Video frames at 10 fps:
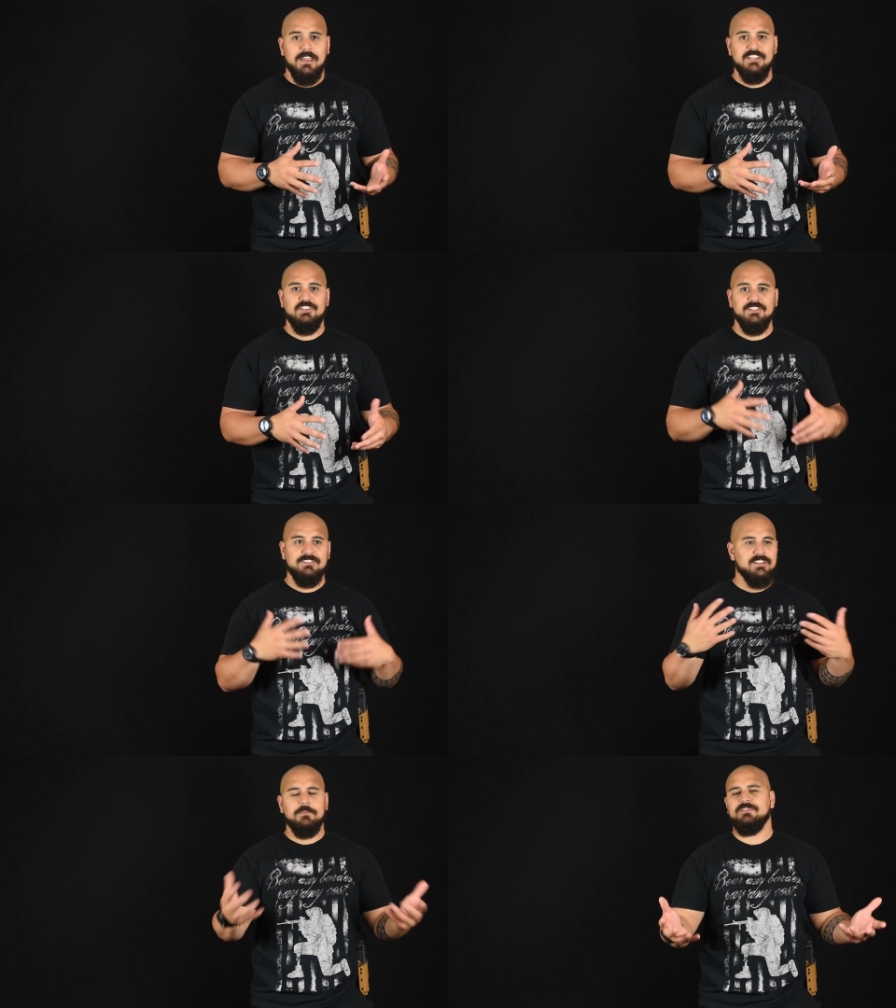It's
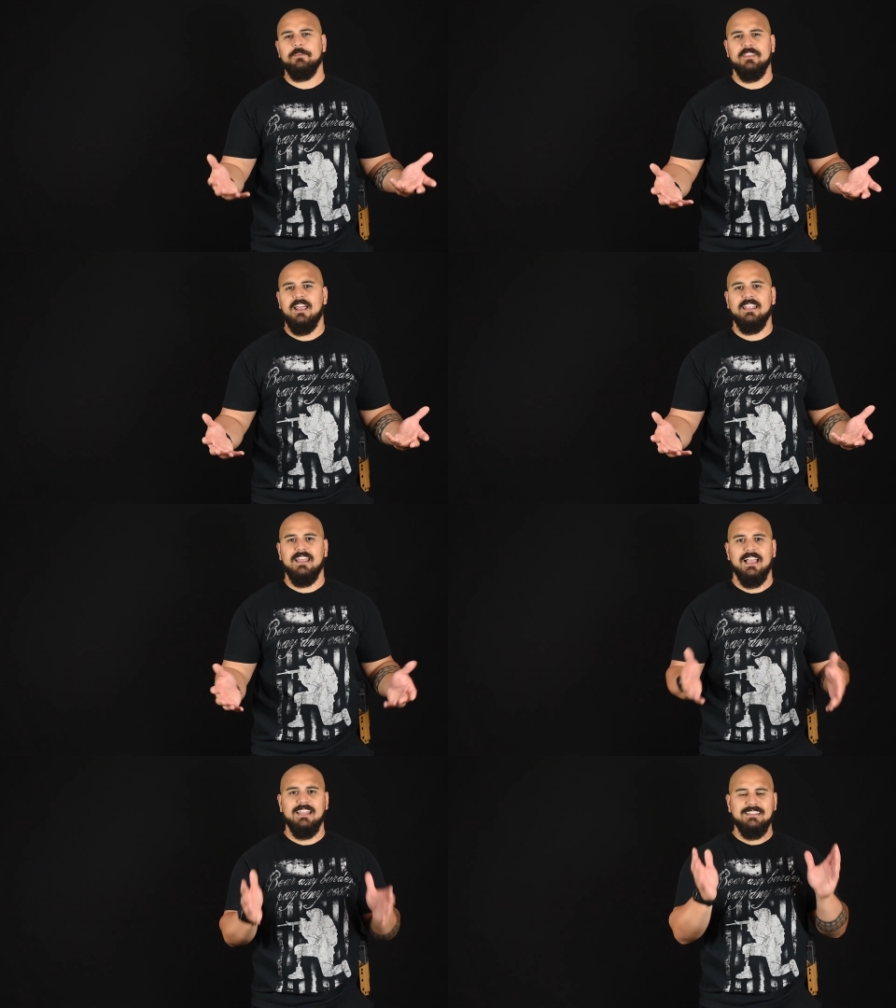just something that I
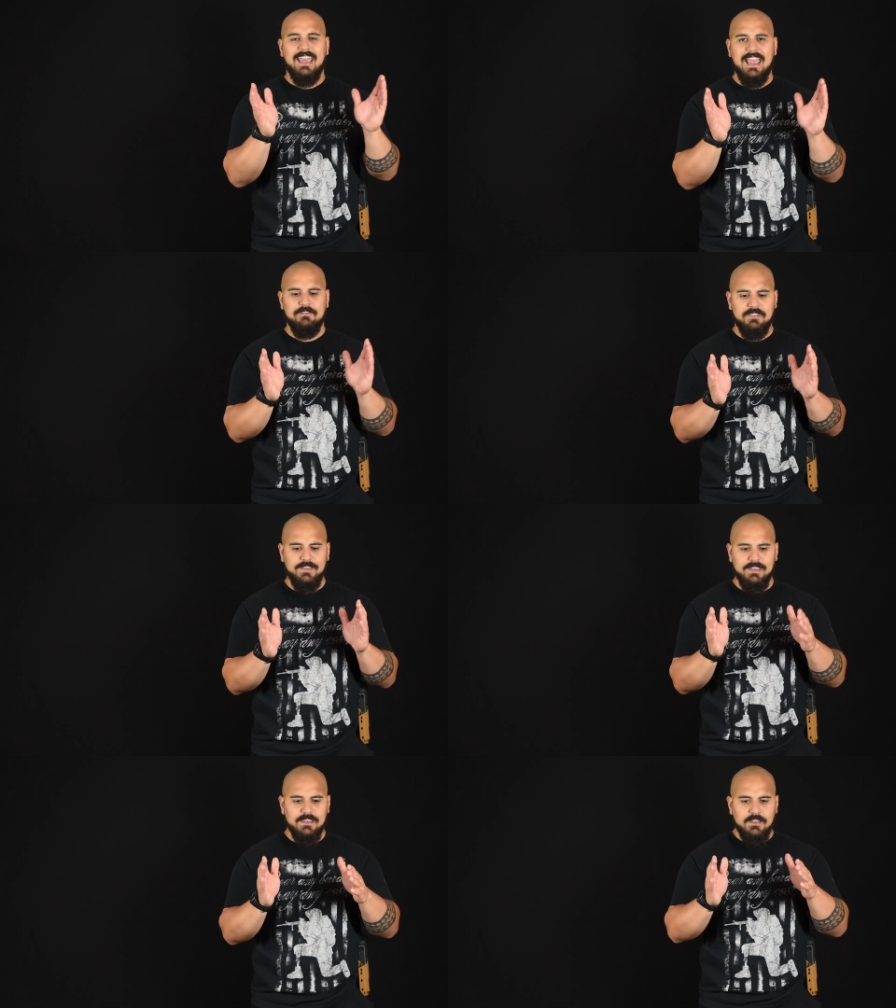like. I like to have
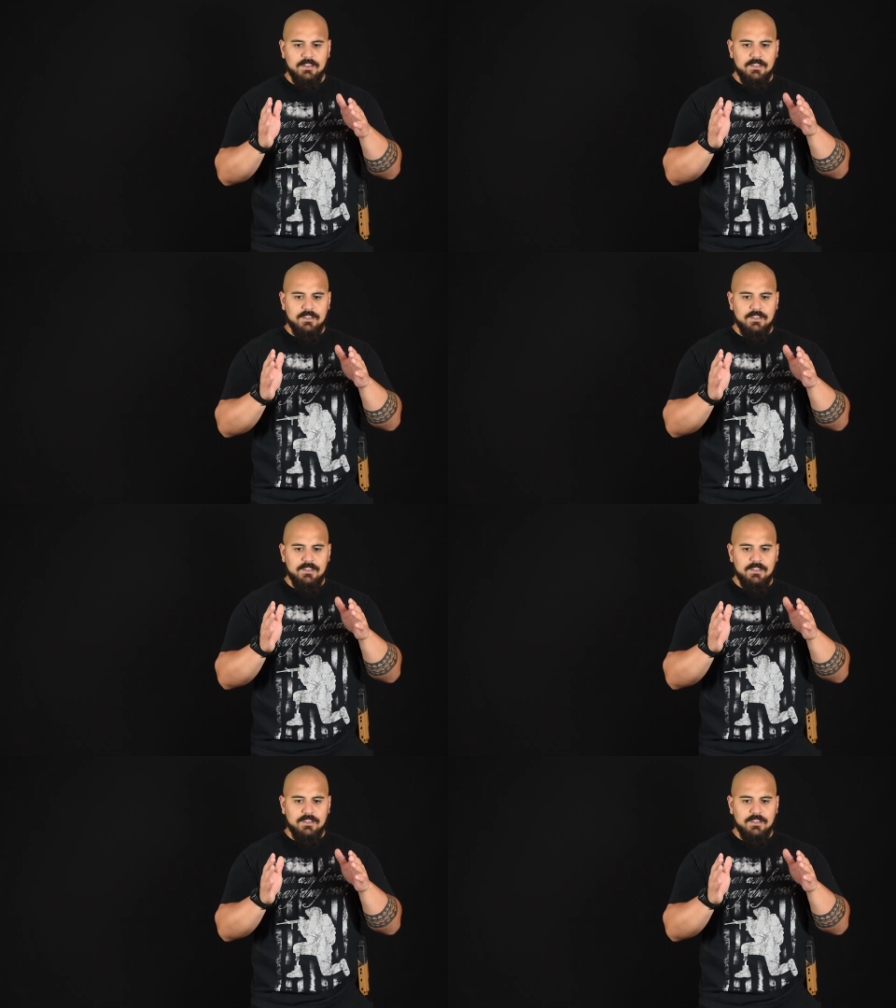the